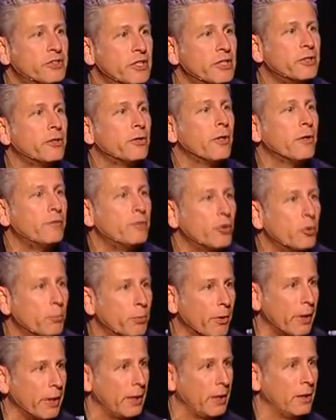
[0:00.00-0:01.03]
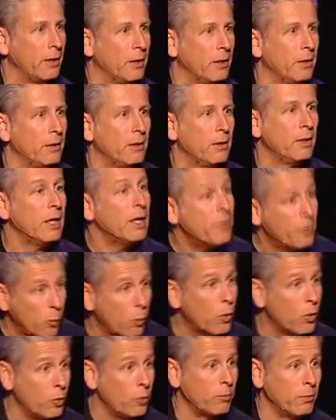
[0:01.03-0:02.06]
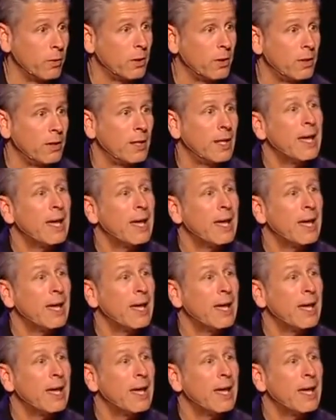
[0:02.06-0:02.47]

center of your brain in the womb,